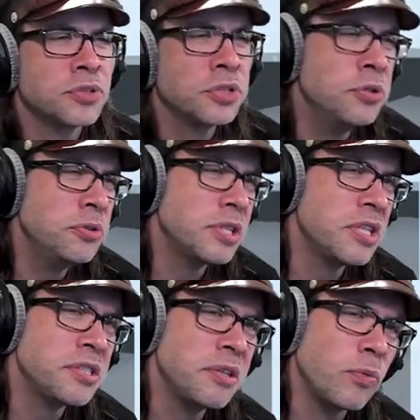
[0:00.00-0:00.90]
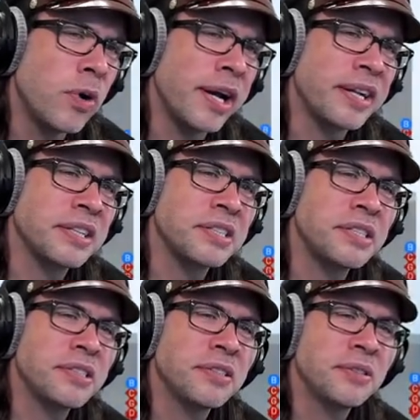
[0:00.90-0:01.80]
Two Distant
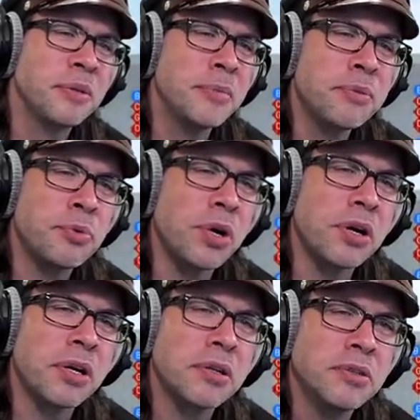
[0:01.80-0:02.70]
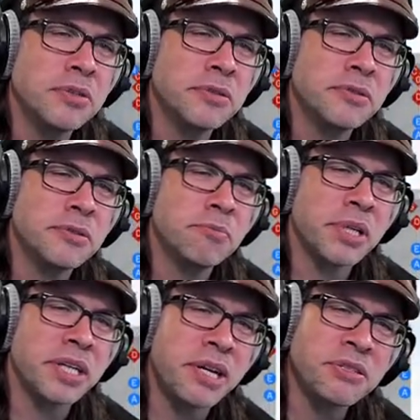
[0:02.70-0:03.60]
Whacks, a memoir
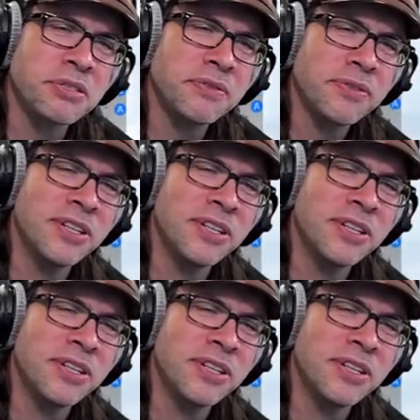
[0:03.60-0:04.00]
by Kaiser